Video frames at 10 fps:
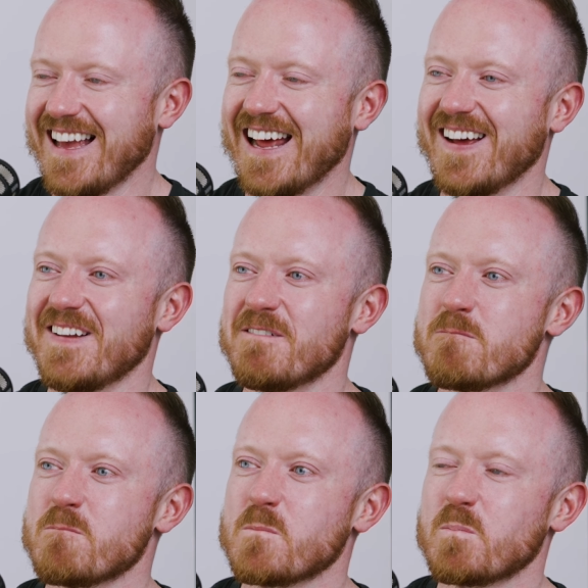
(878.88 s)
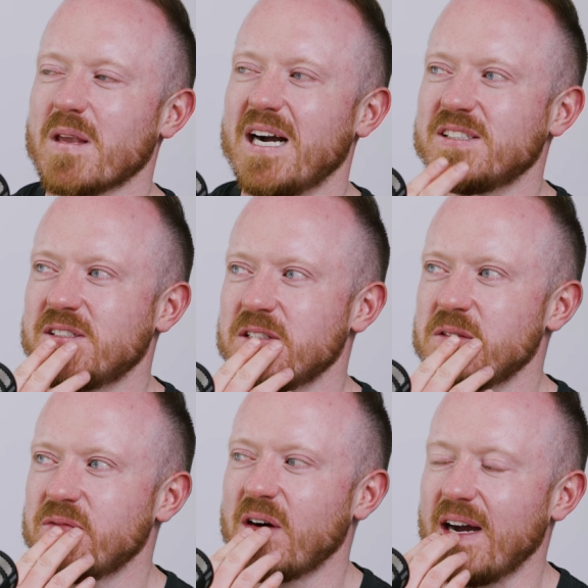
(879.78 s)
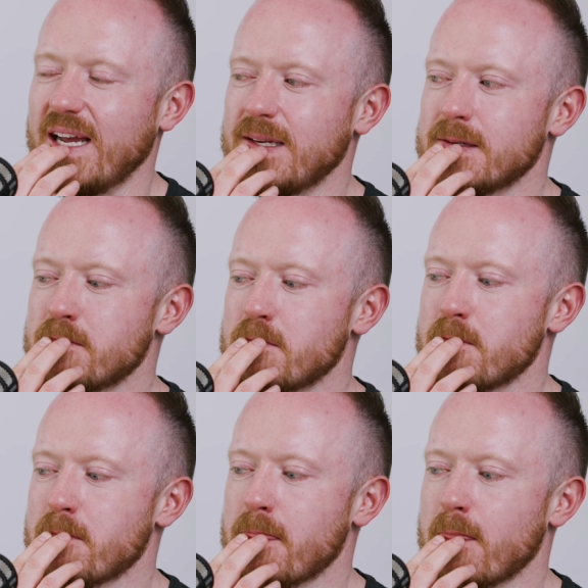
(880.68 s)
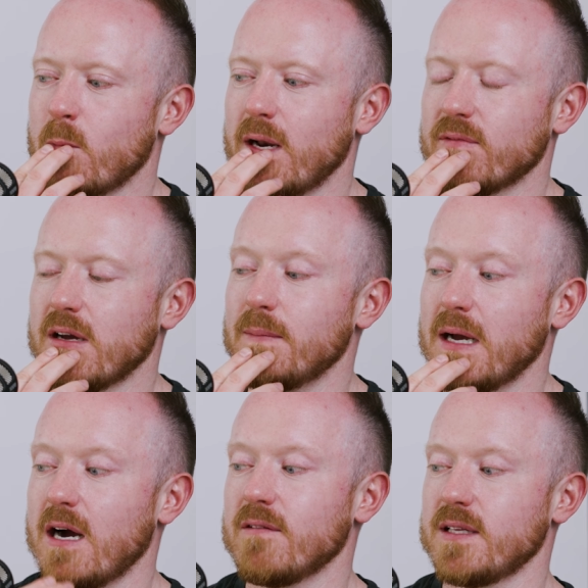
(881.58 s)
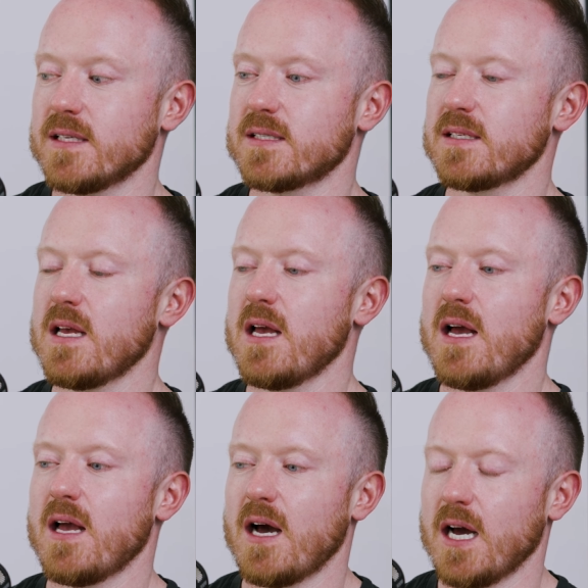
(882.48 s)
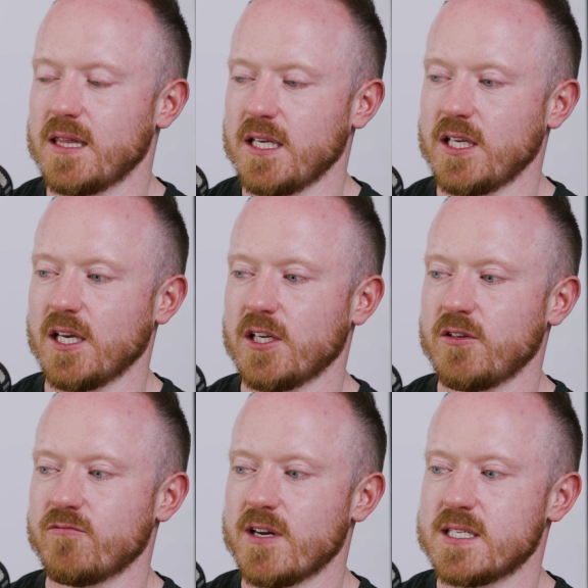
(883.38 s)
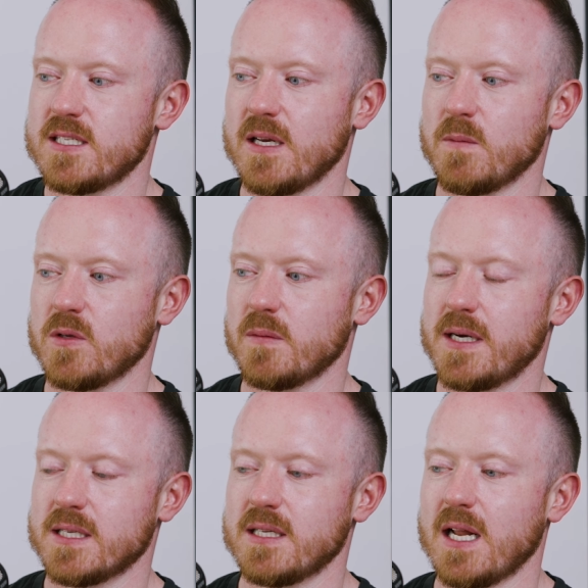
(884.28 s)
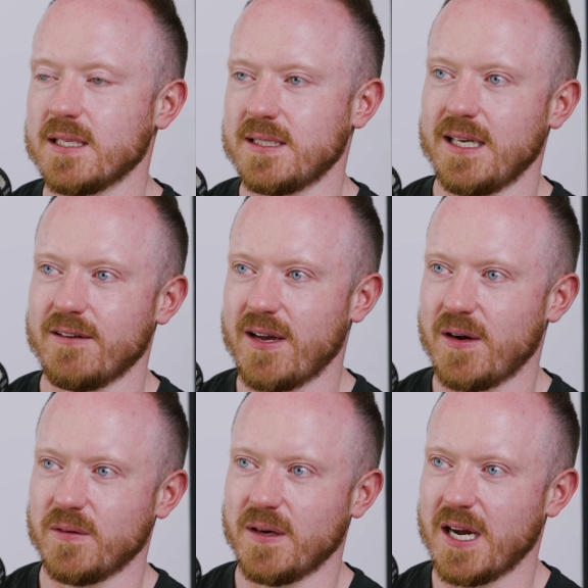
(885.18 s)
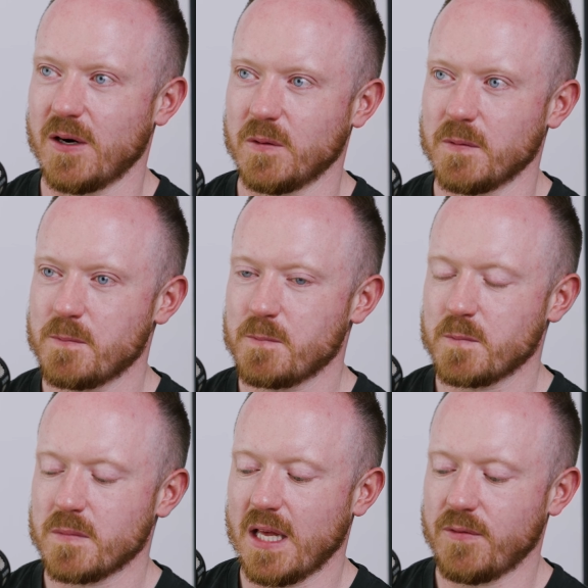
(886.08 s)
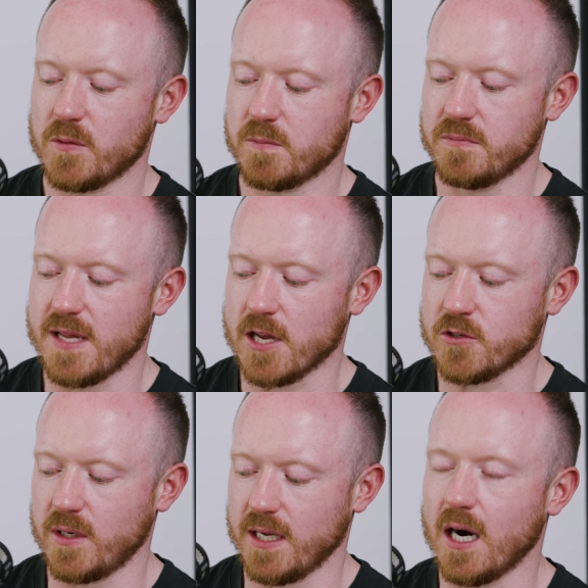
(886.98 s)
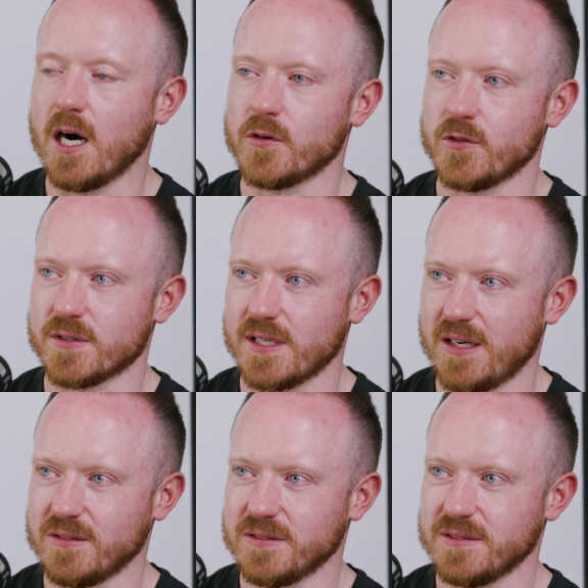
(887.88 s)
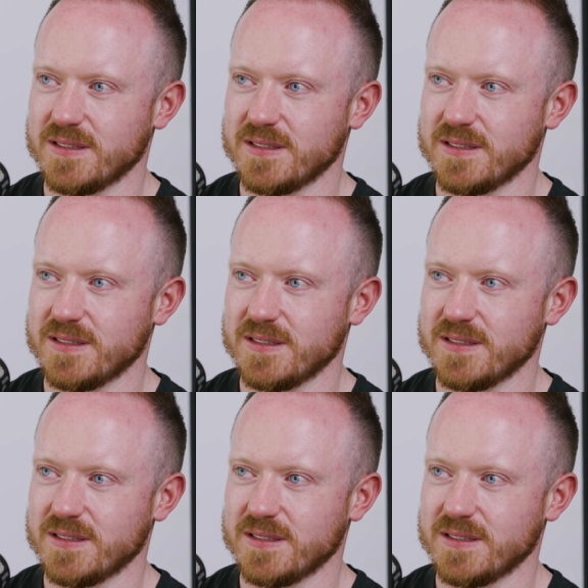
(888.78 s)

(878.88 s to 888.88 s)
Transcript: And I do find when I've come out of this, I think it can resonate with your personality of how if you're naturally hard on yourself,